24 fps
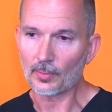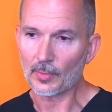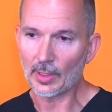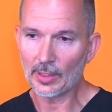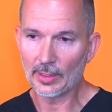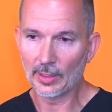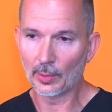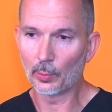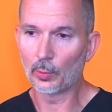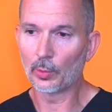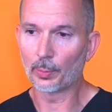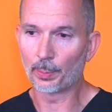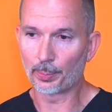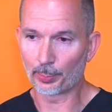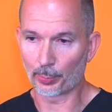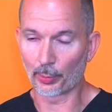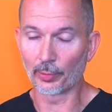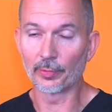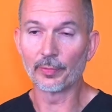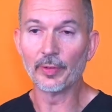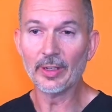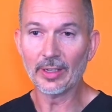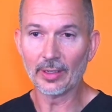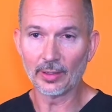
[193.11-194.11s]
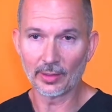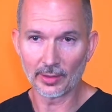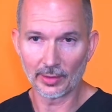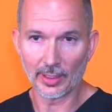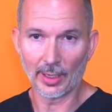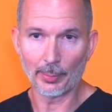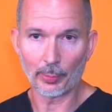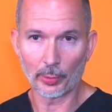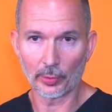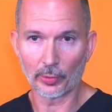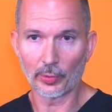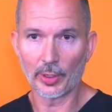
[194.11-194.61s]
it will prevent
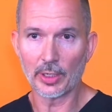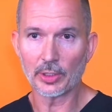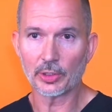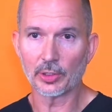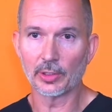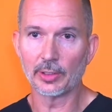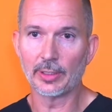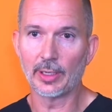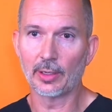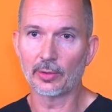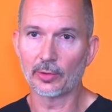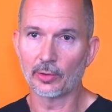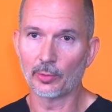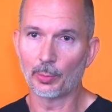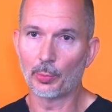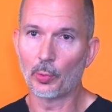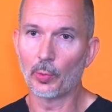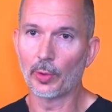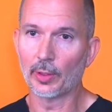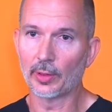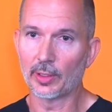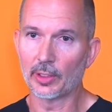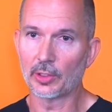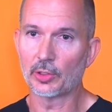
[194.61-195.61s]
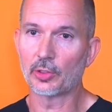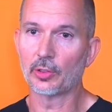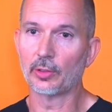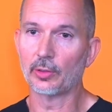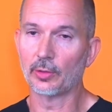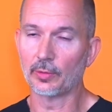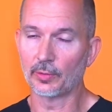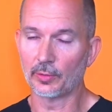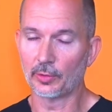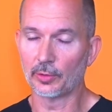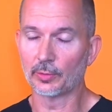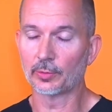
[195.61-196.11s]
that progression down to the point that
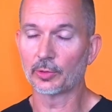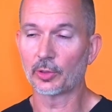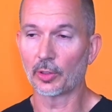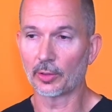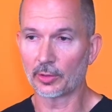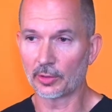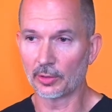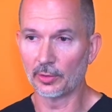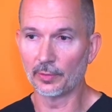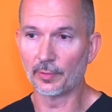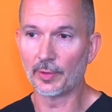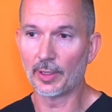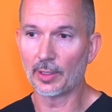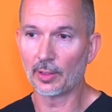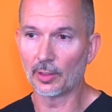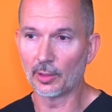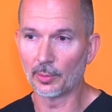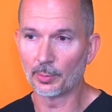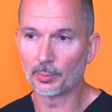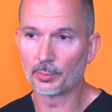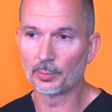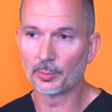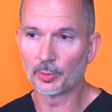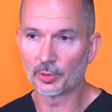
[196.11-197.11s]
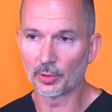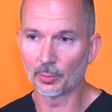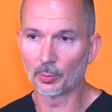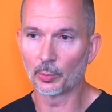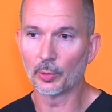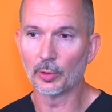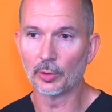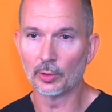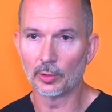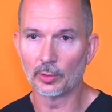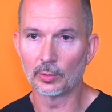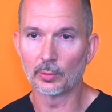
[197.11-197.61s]
you start to develop some
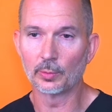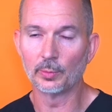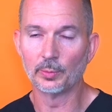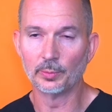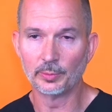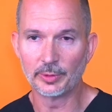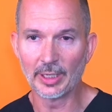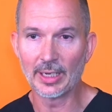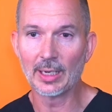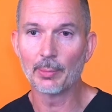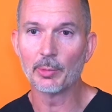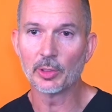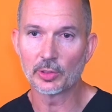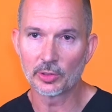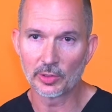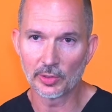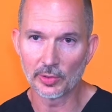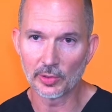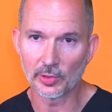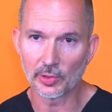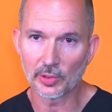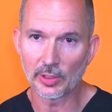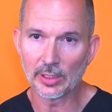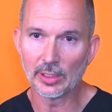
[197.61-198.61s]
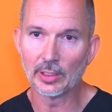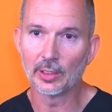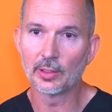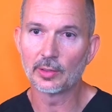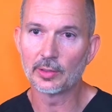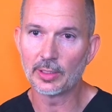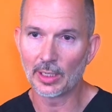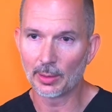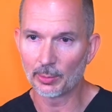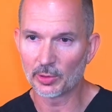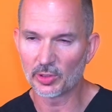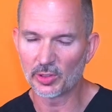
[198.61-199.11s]
real damage to the
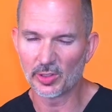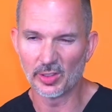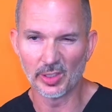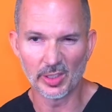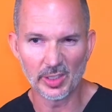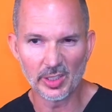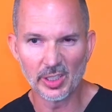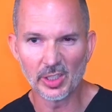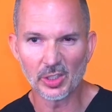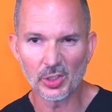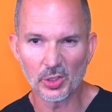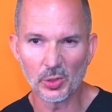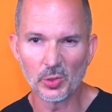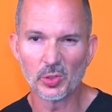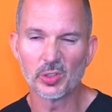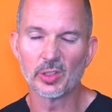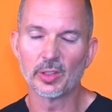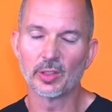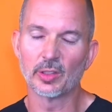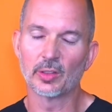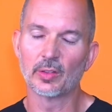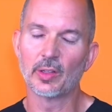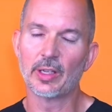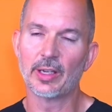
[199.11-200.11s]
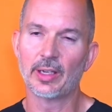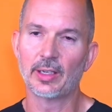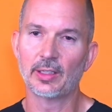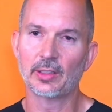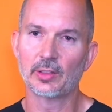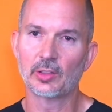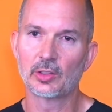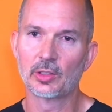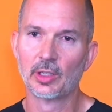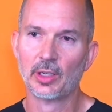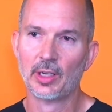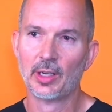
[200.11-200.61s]
skin, damage to the tissues in the
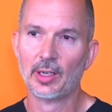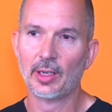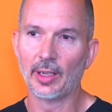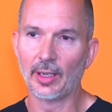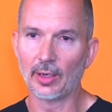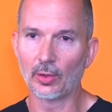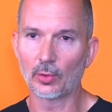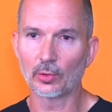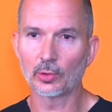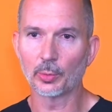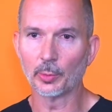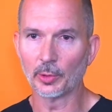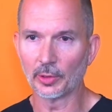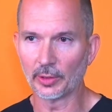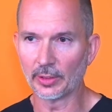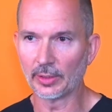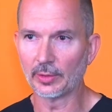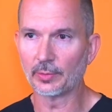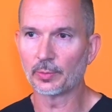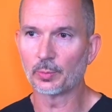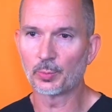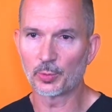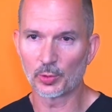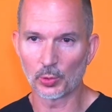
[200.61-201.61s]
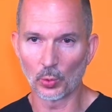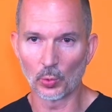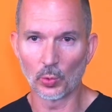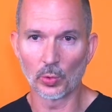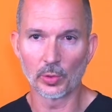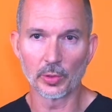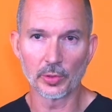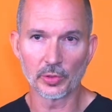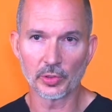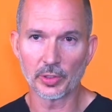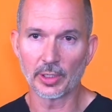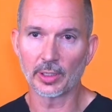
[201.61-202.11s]
legs, and ultimately
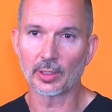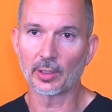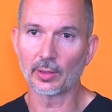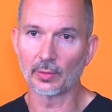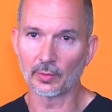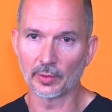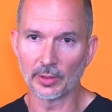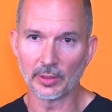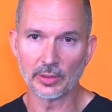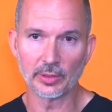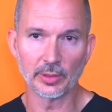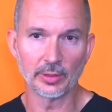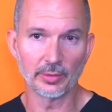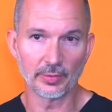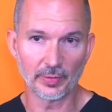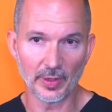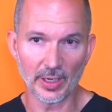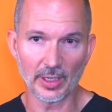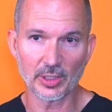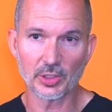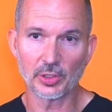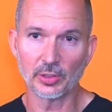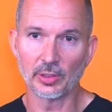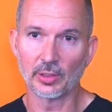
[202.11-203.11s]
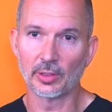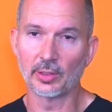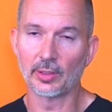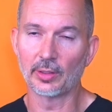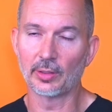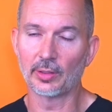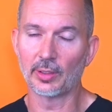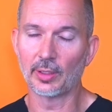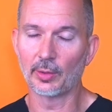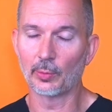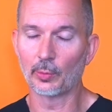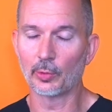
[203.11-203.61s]
sores that can lead to infection
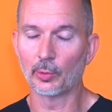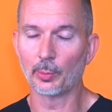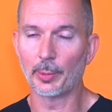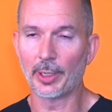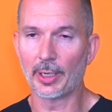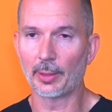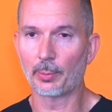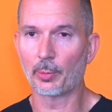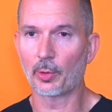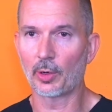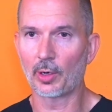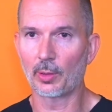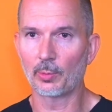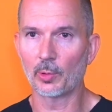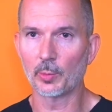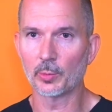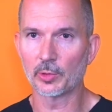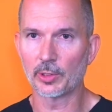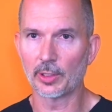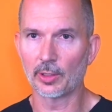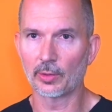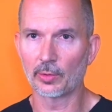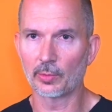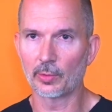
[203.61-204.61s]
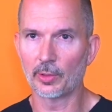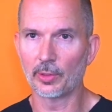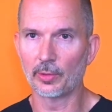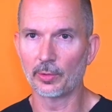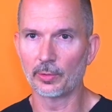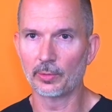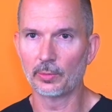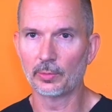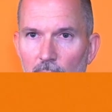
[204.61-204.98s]
and real bad problems down the road.